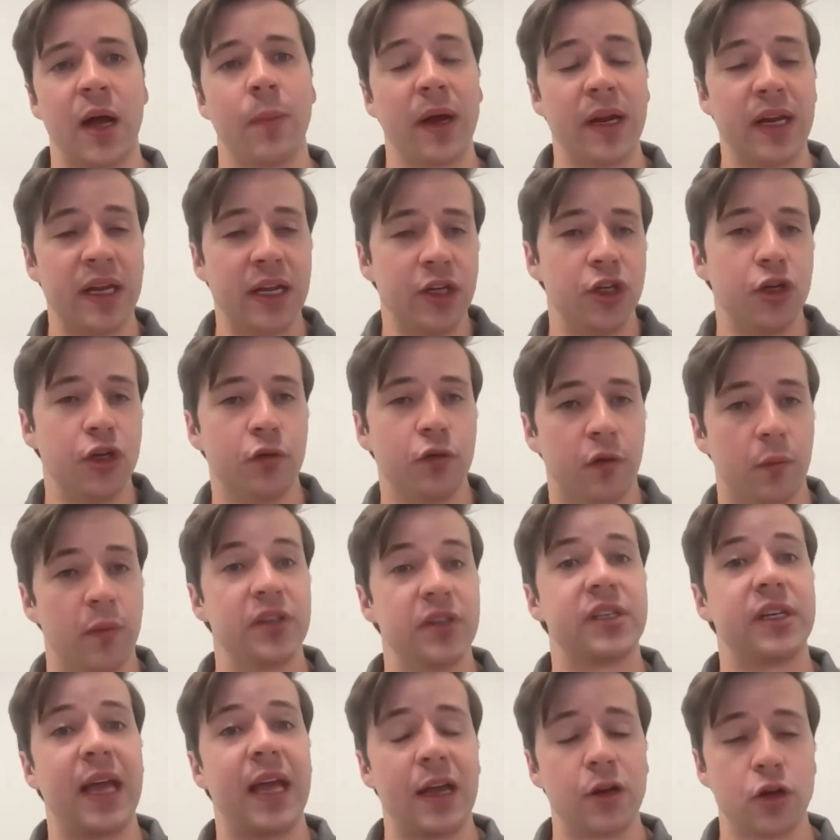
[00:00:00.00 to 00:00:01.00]
I need you from a
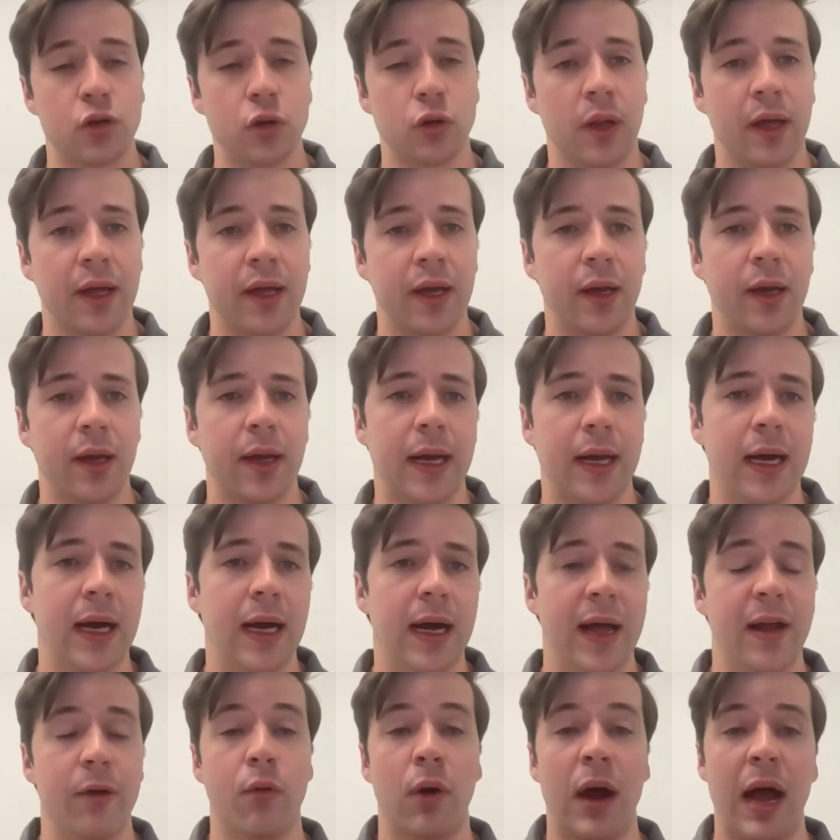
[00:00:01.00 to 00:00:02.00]
scheduling uh,
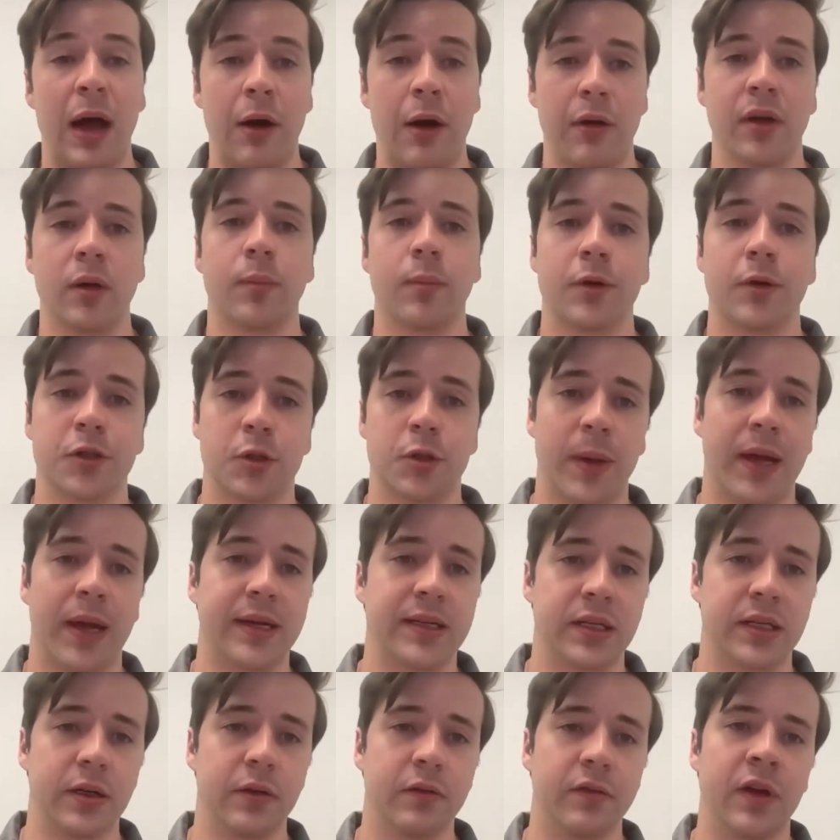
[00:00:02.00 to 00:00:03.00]
and routing
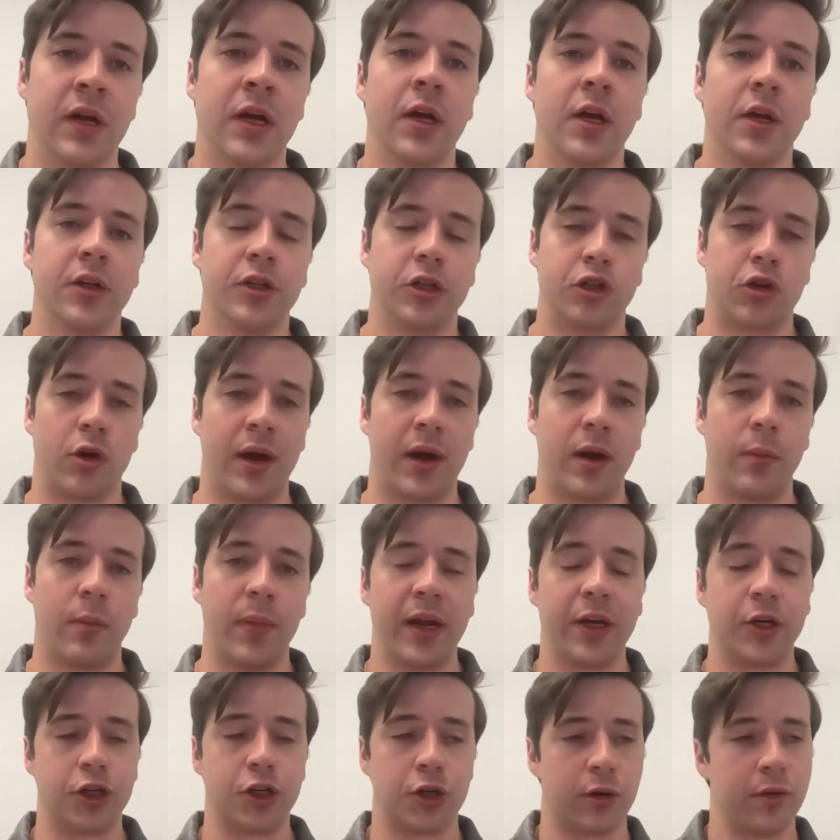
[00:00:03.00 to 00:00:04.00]
perspective to try to
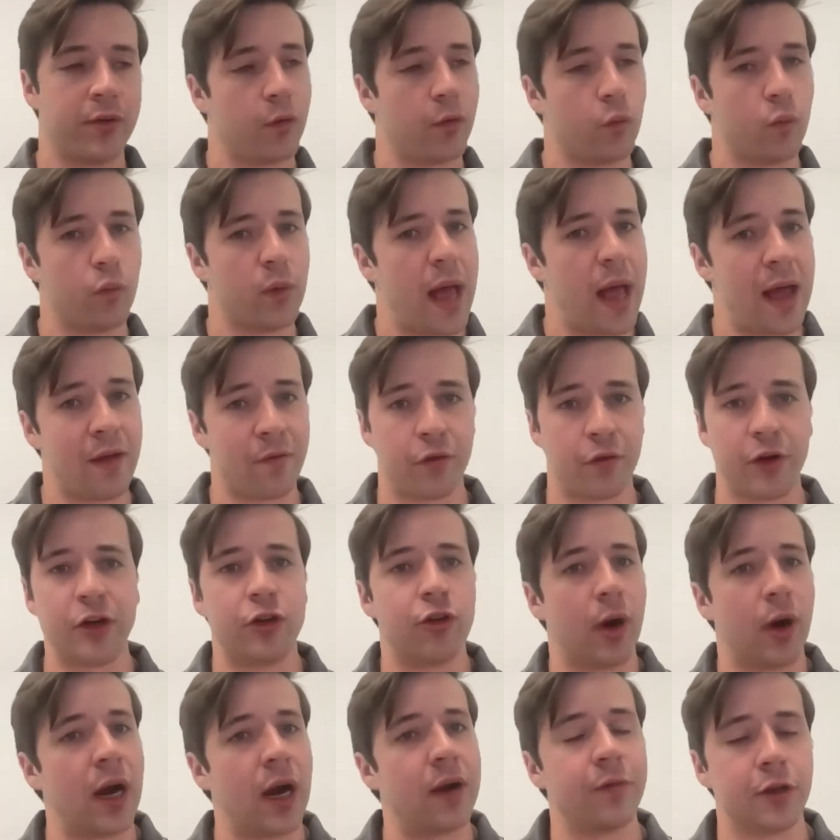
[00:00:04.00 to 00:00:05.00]
make sure that every
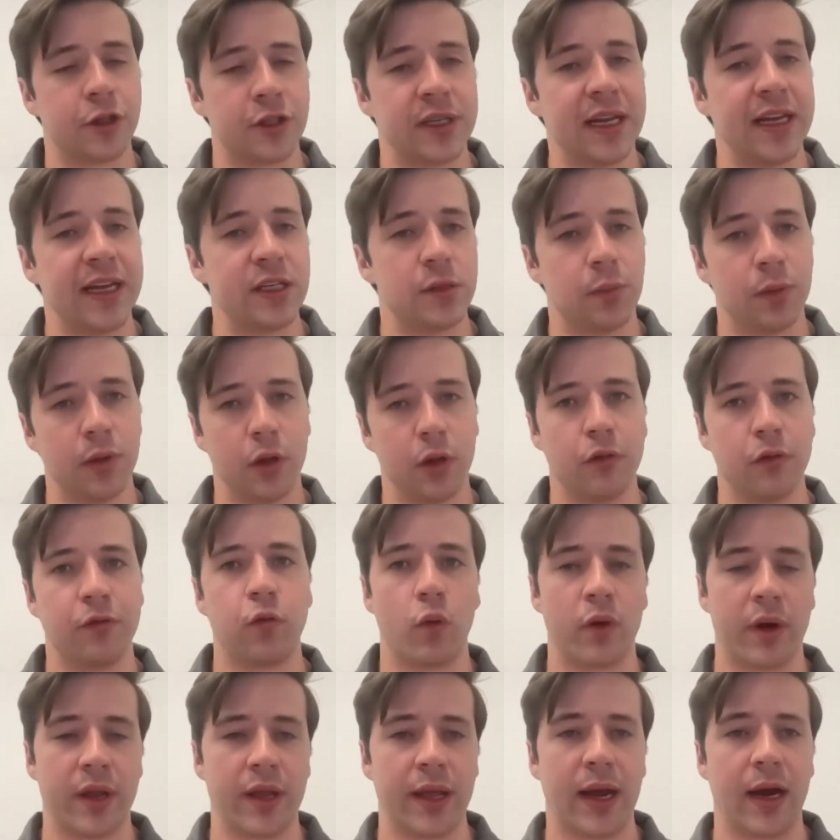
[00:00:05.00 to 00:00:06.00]
driver stays below
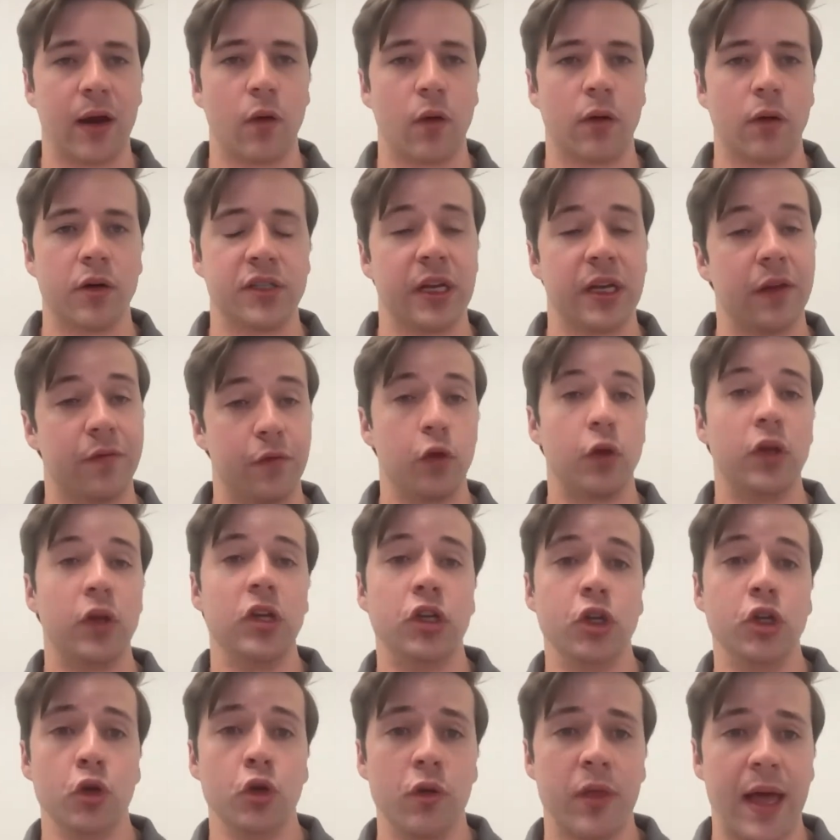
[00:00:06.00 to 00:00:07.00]
40 hours. And if you can
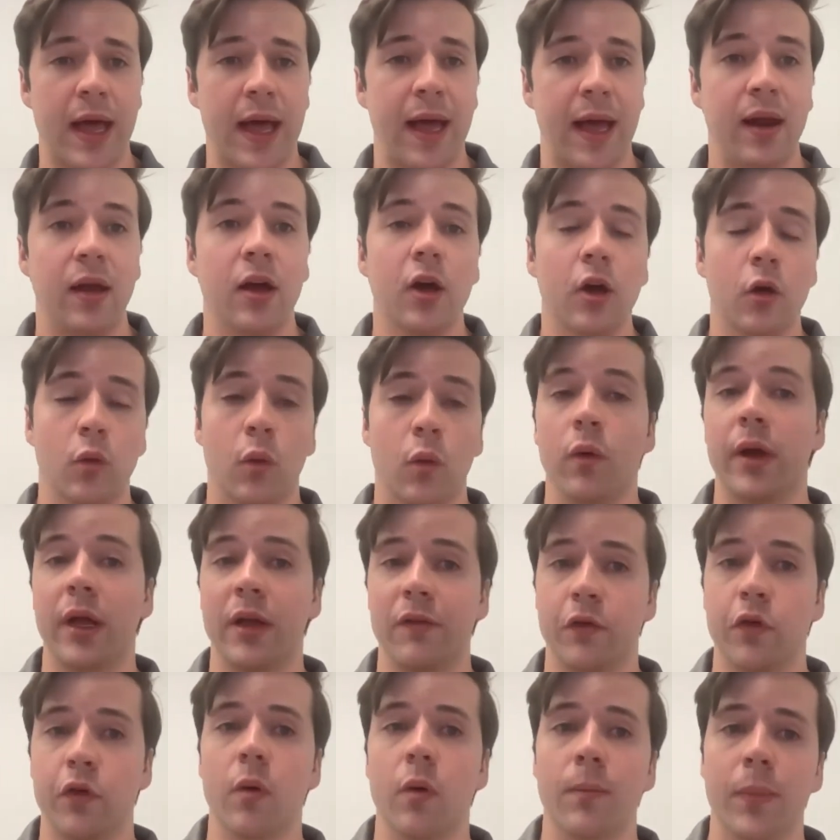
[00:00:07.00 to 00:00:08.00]
do that, we'll give
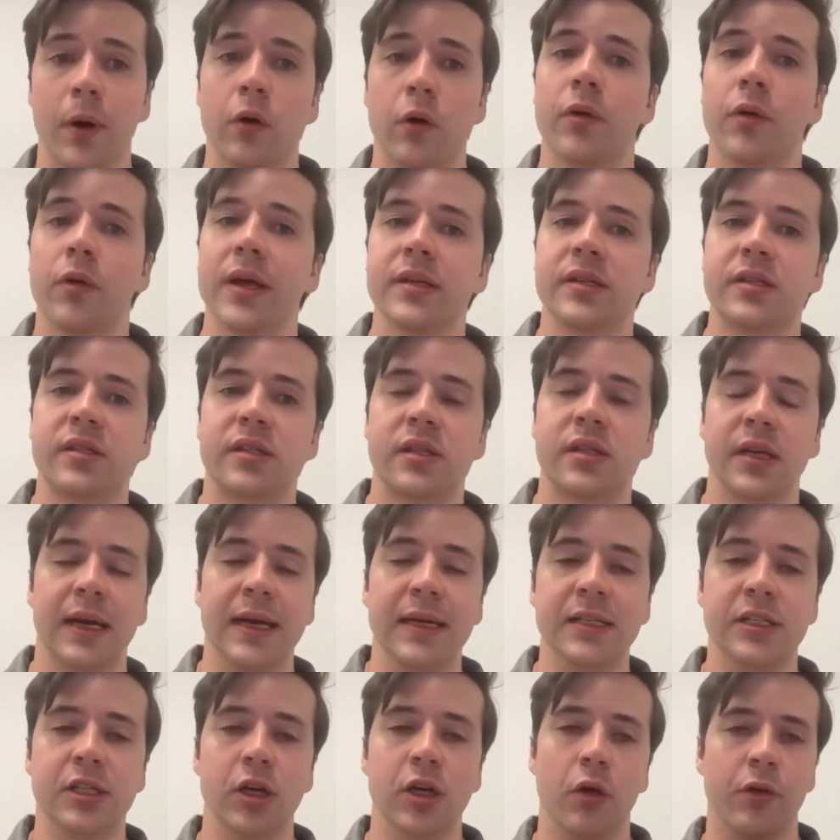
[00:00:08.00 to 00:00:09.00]
you a bonus.
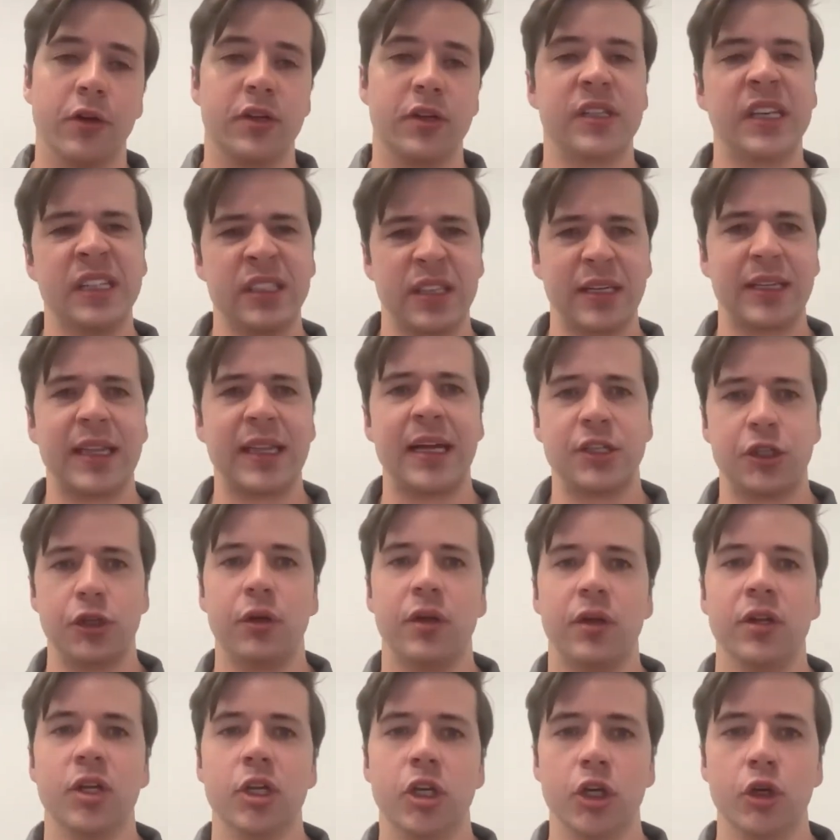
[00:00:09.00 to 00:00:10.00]
And so there's things like that you
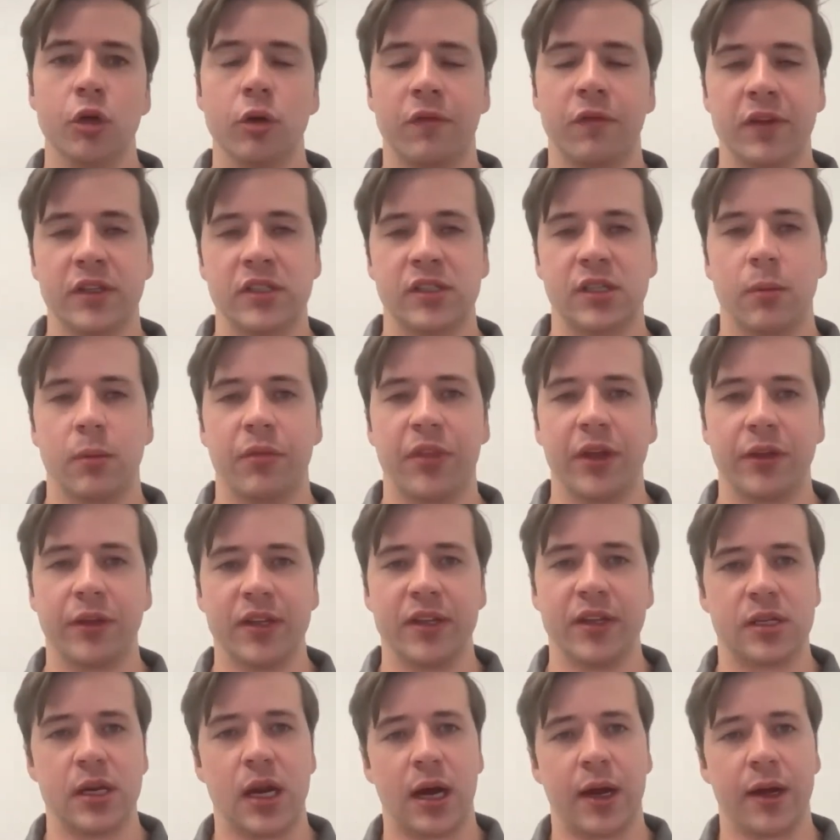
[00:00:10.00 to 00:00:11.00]
can do if it's something
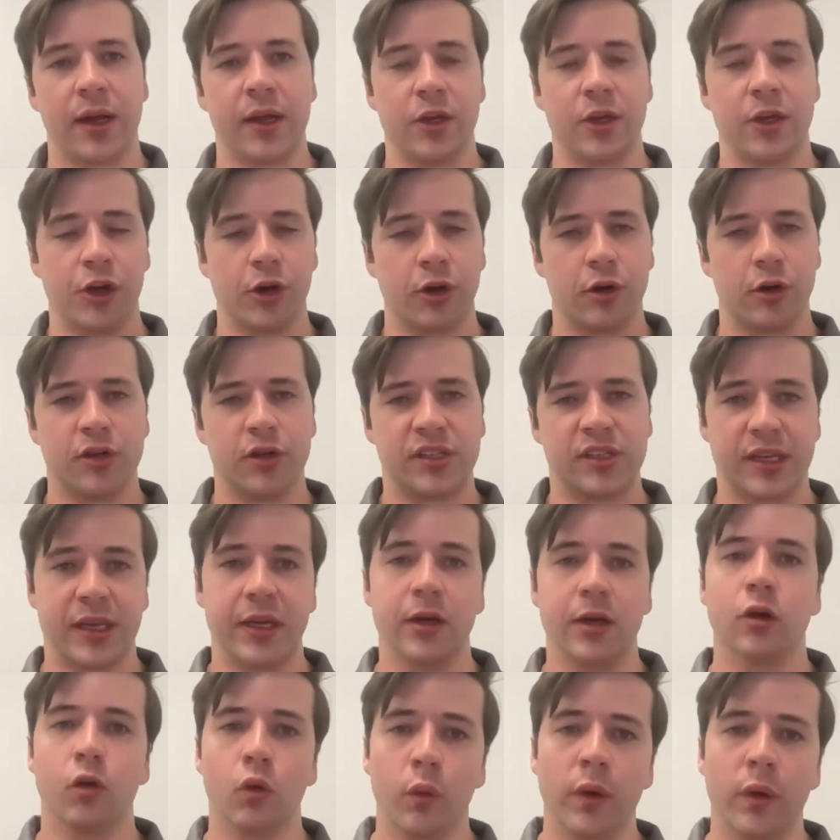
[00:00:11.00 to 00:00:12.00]
that's not in your
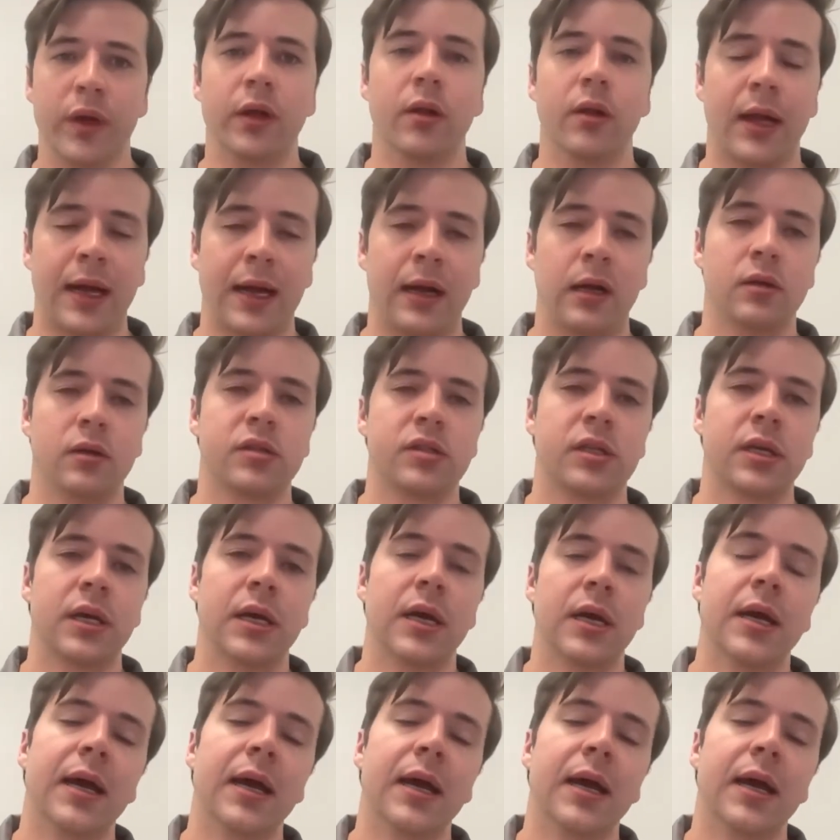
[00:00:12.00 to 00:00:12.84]
skill wheelhouse.